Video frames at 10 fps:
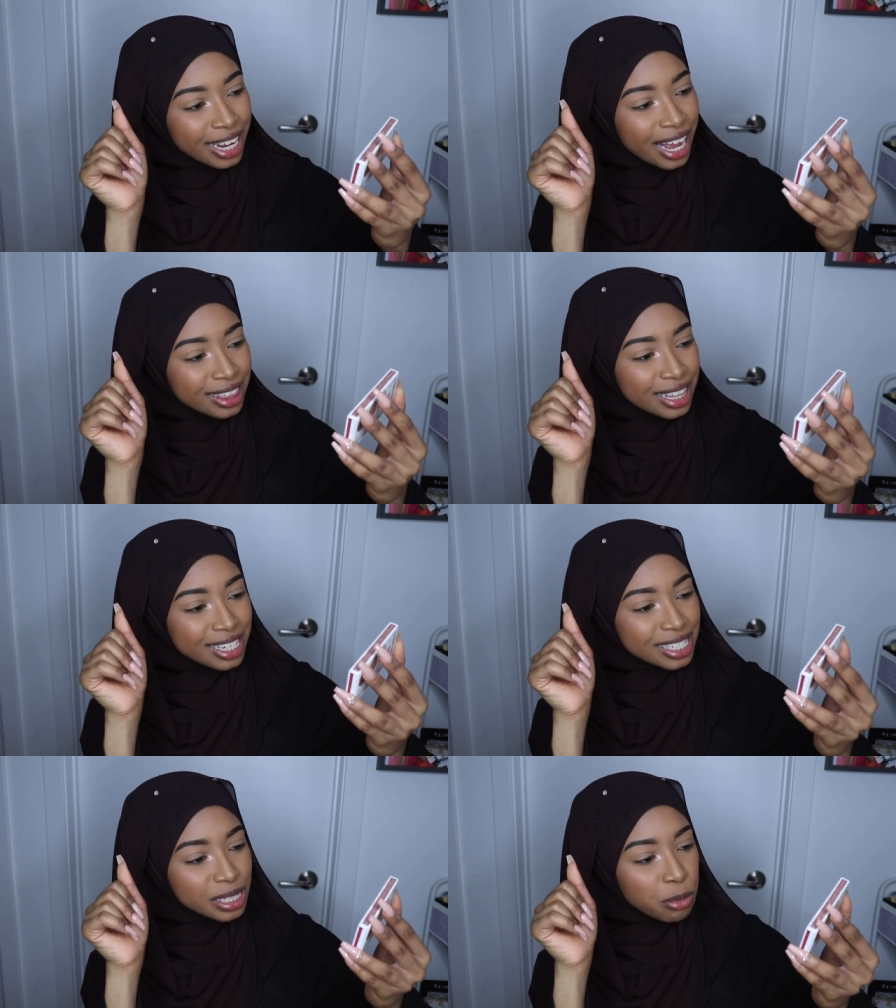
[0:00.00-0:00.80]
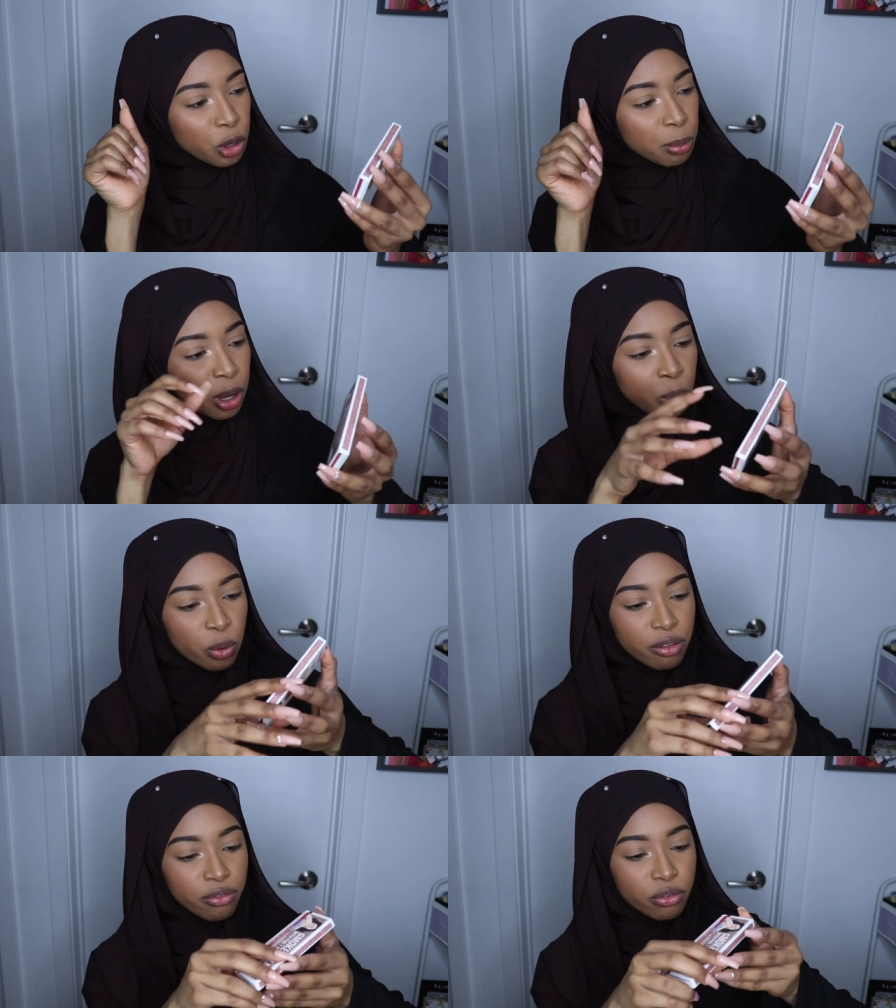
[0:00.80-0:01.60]
got this smoke balm
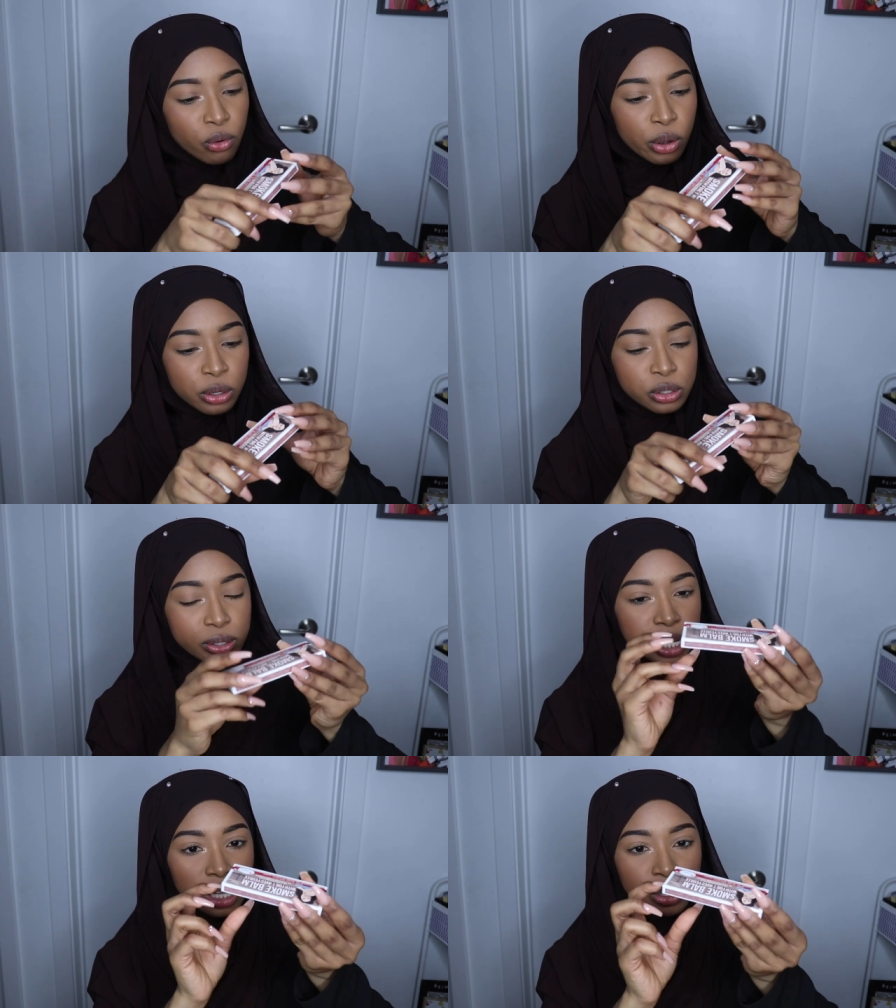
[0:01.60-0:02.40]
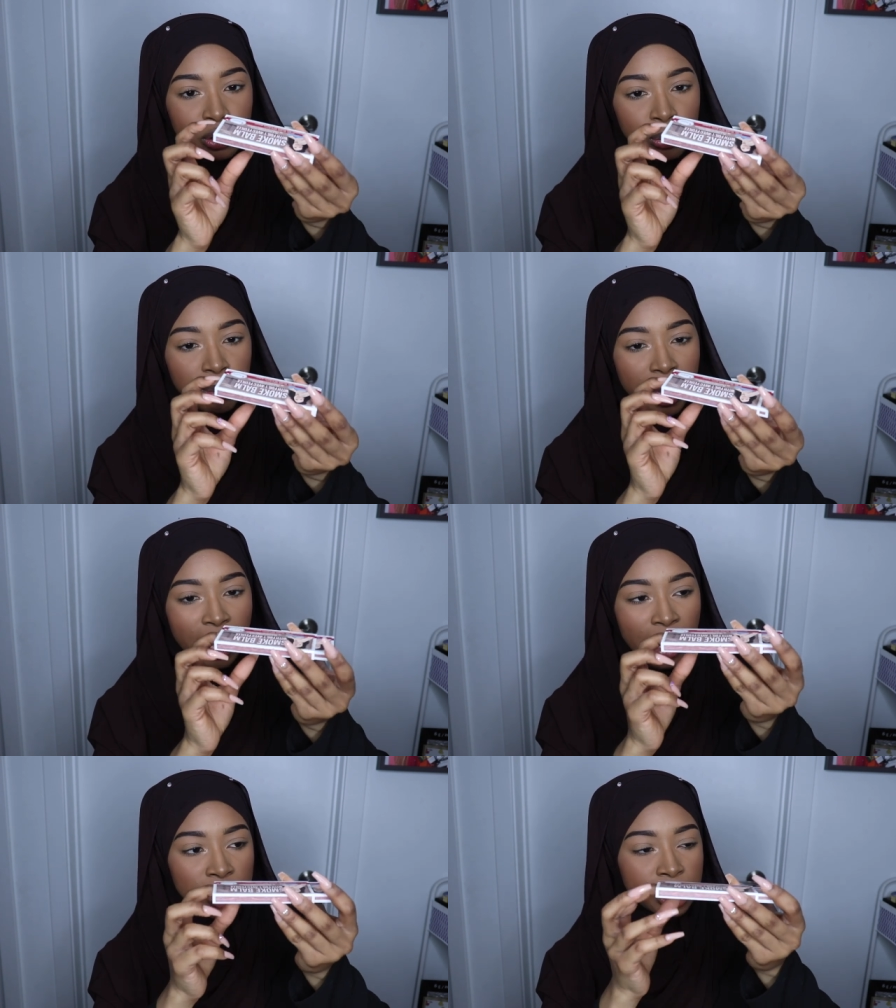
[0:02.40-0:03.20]
with foil. So it's like a little
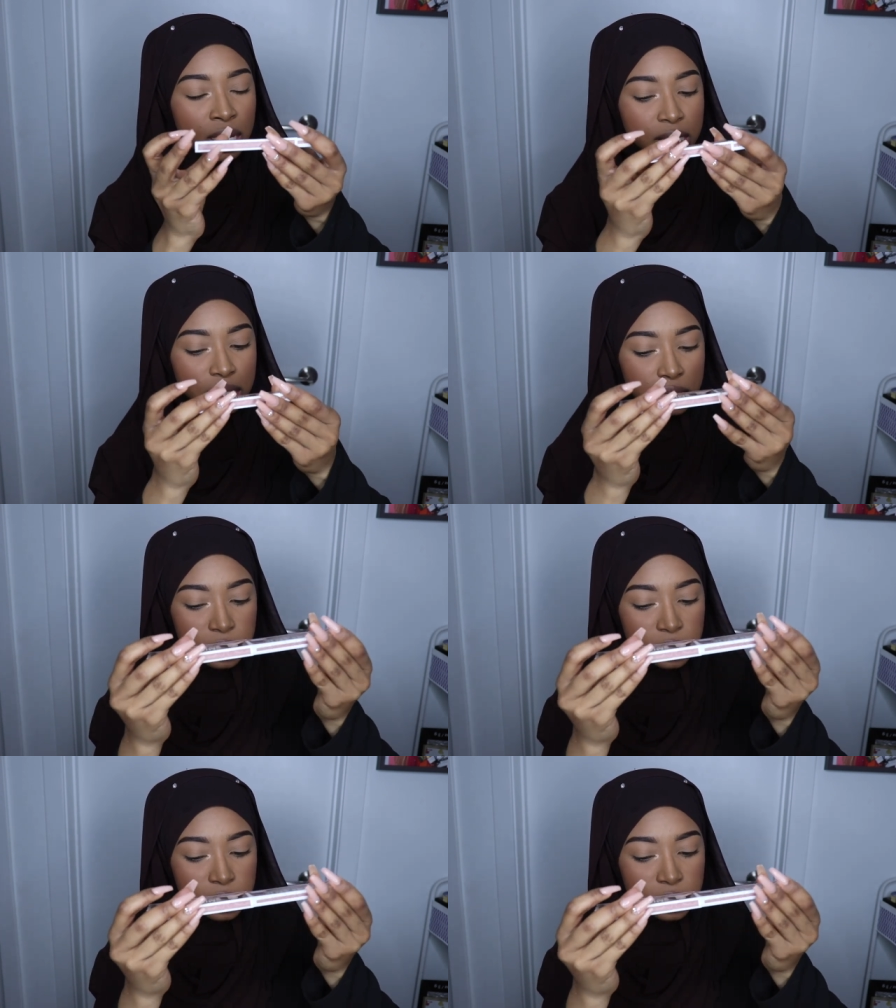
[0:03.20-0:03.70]
palette.